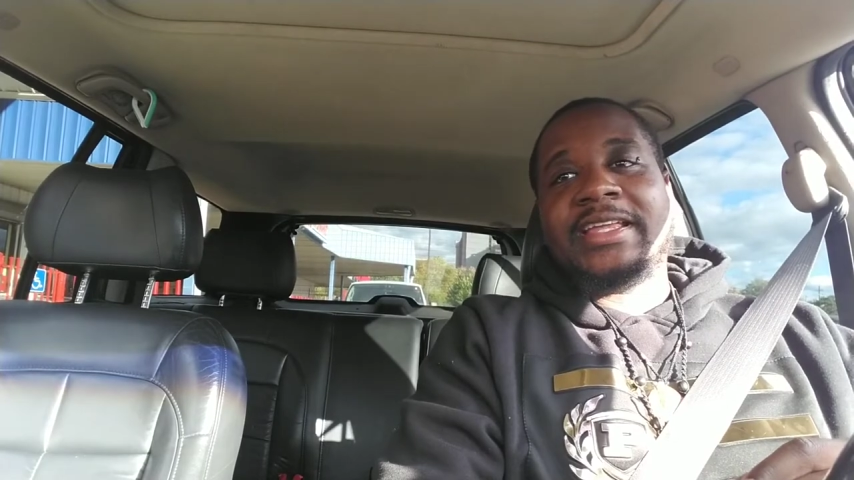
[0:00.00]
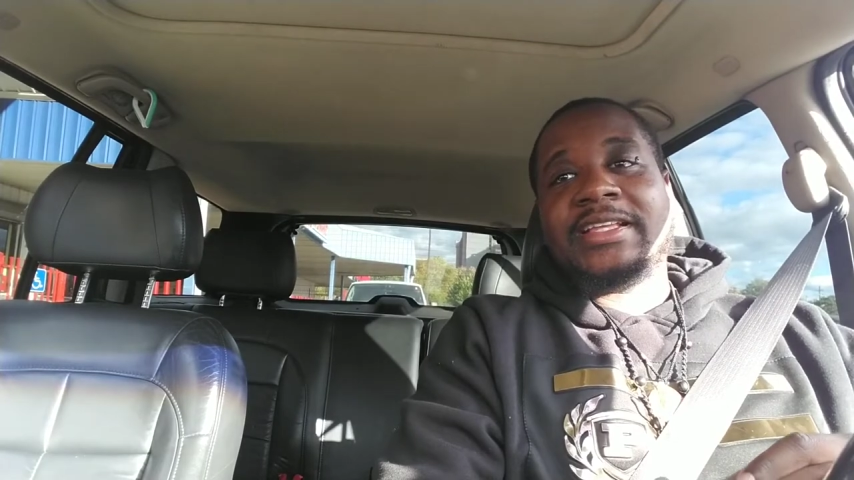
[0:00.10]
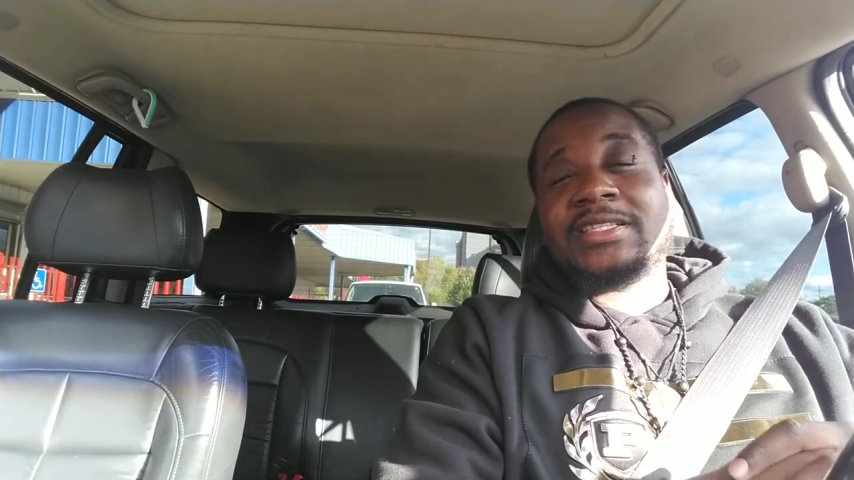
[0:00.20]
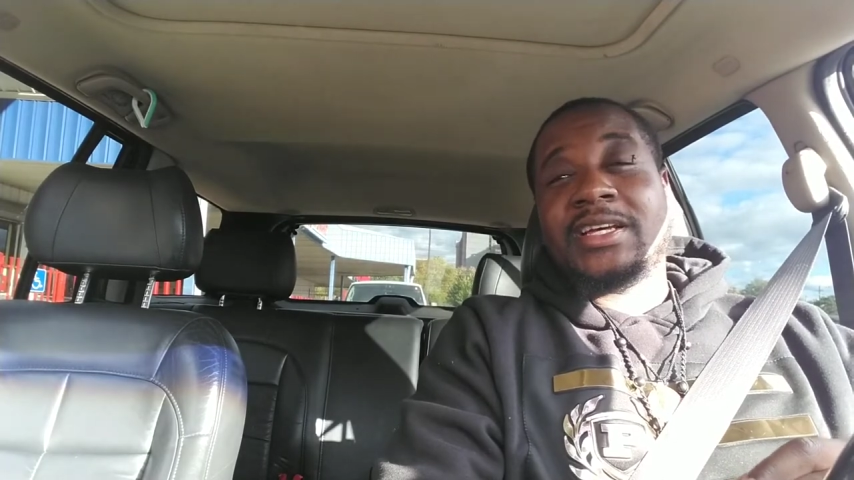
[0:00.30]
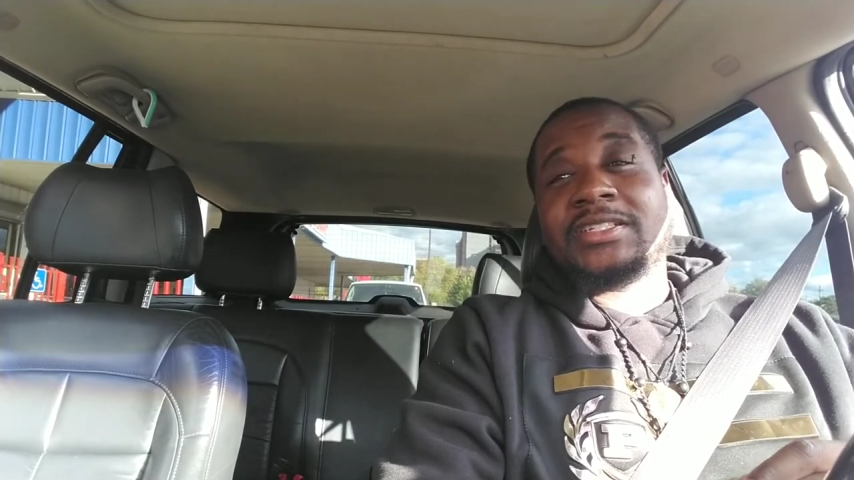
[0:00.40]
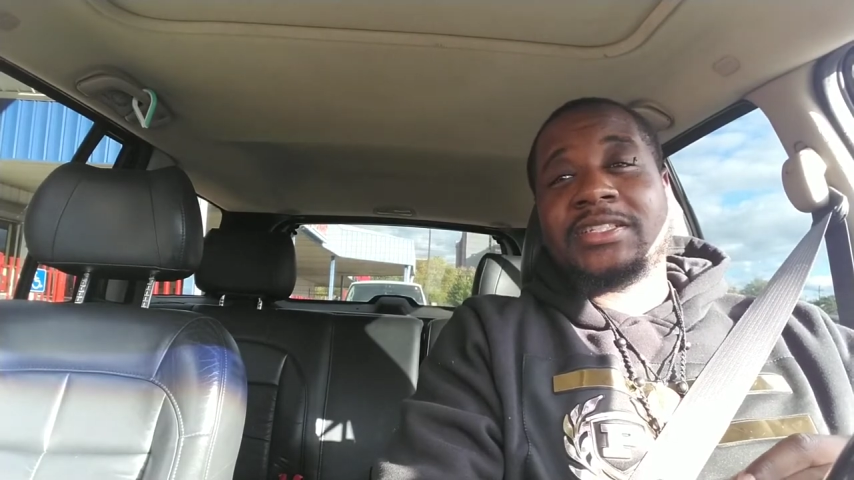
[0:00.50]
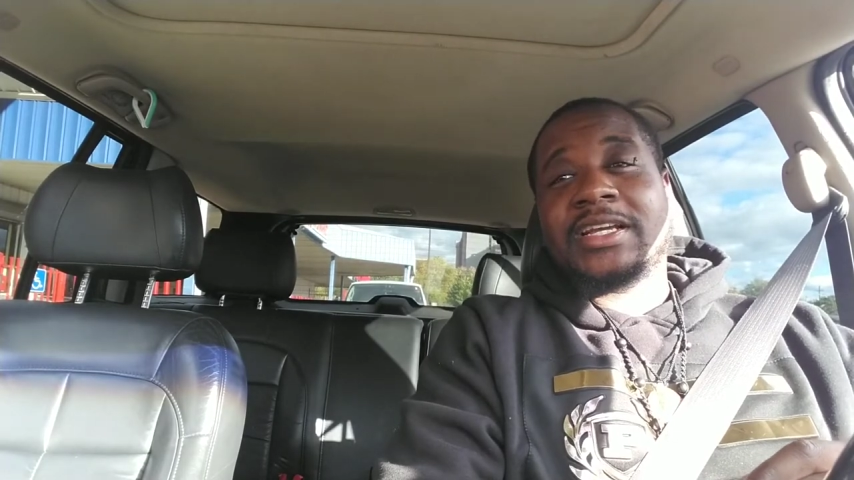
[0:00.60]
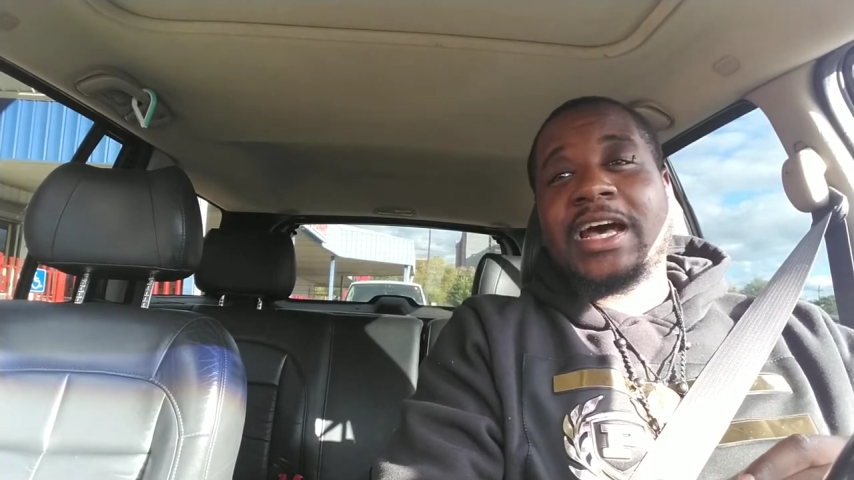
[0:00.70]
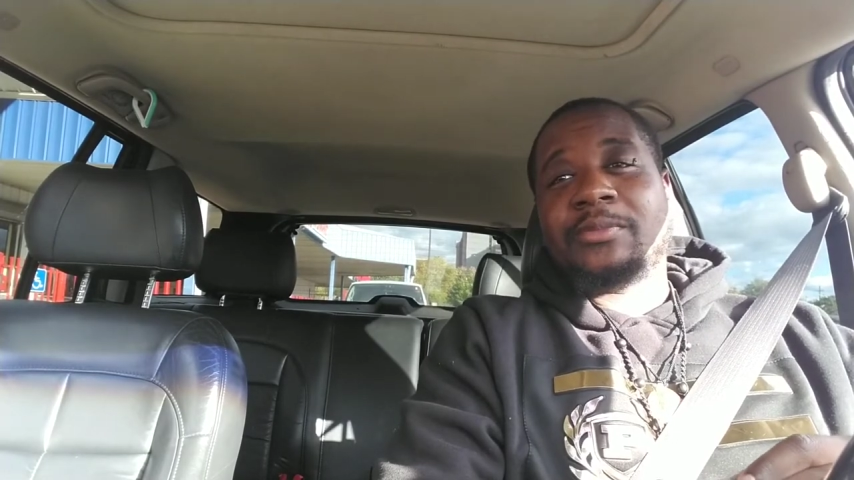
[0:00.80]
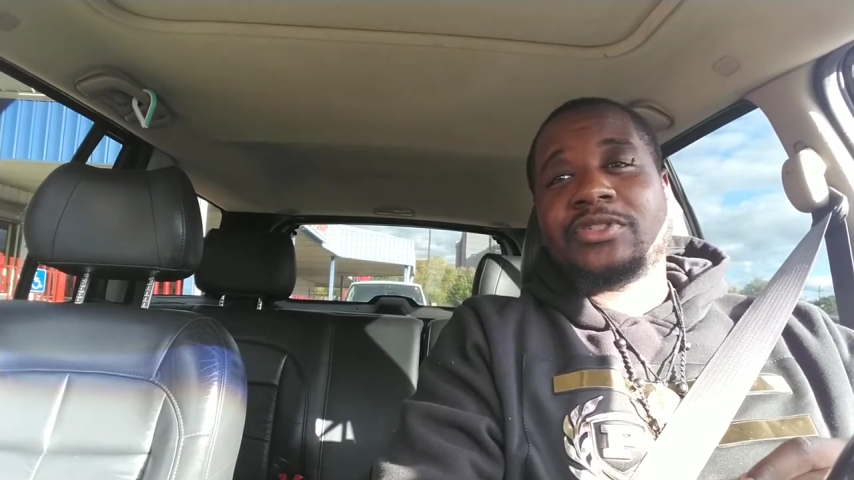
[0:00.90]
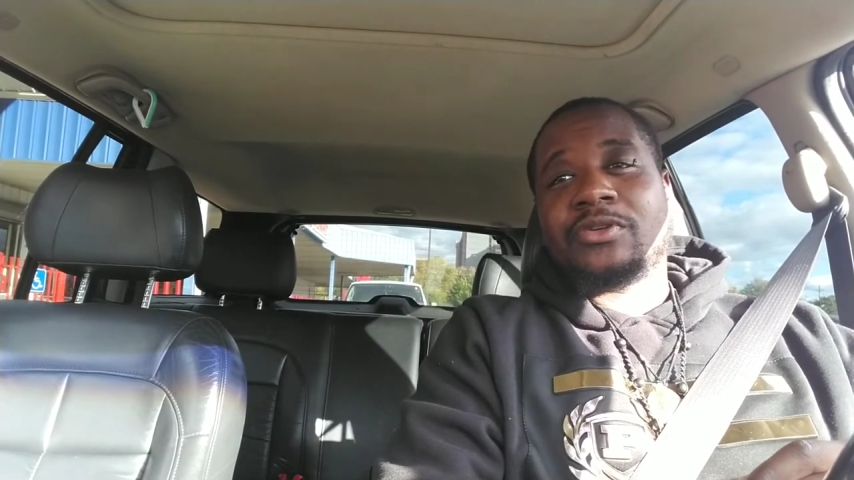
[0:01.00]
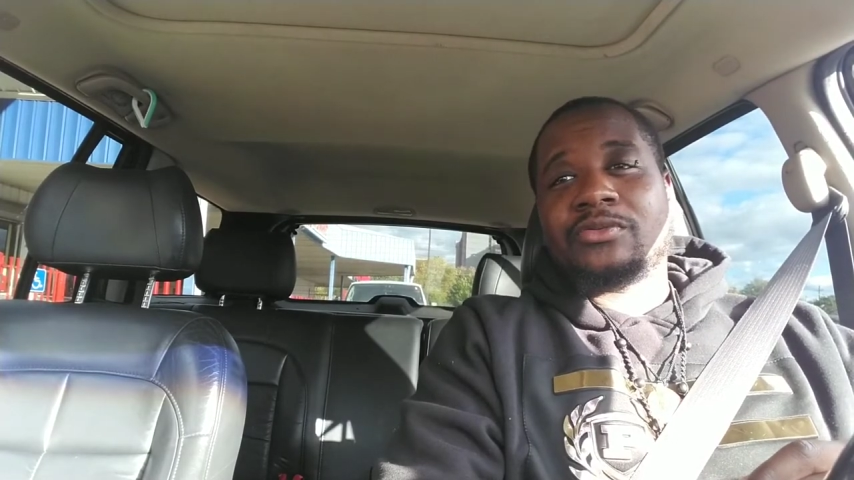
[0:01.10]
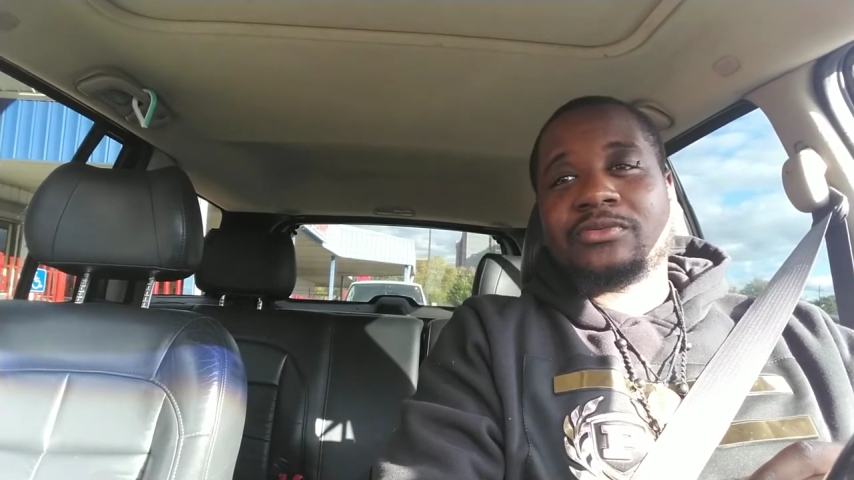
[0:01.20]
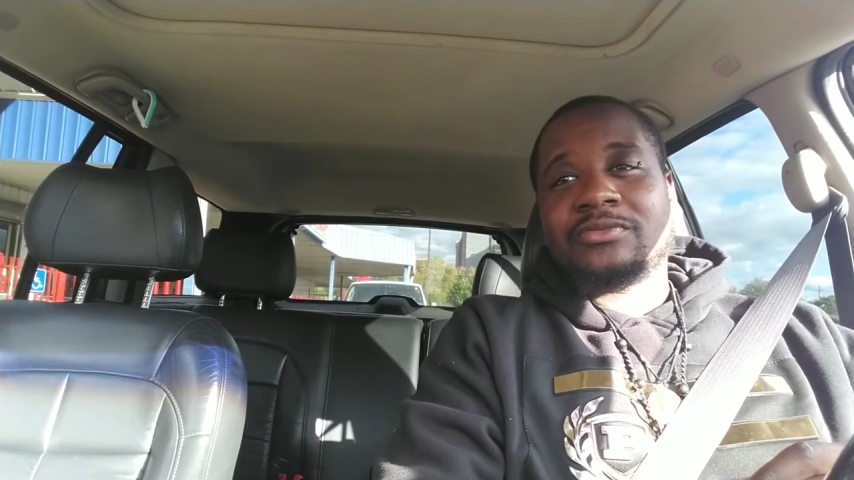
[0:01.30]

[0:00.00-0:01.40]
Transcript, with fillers: and touch the Kaaba stone.